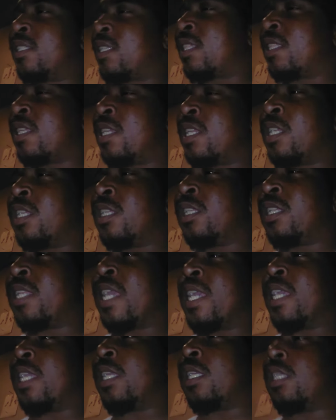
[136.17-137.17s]
at the end of the
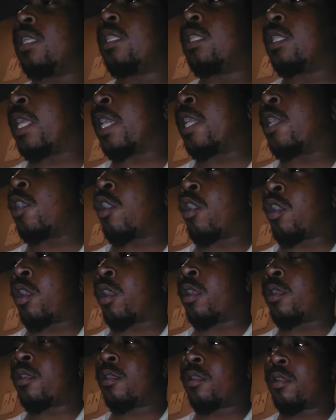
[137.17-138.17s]
day, they
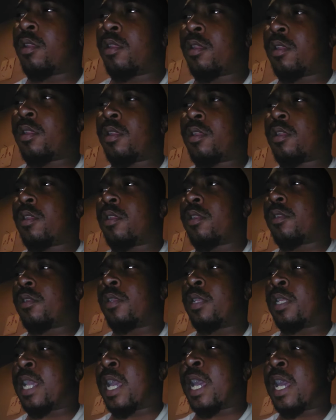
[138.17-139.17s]
are
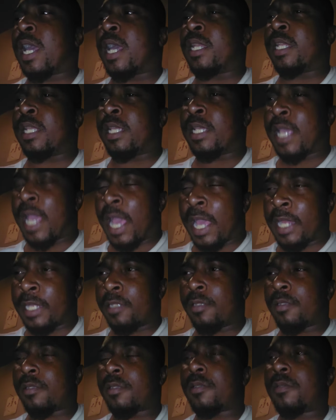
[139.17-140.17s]
God and
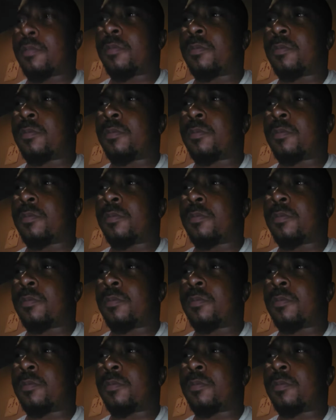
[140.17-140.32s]
goddess,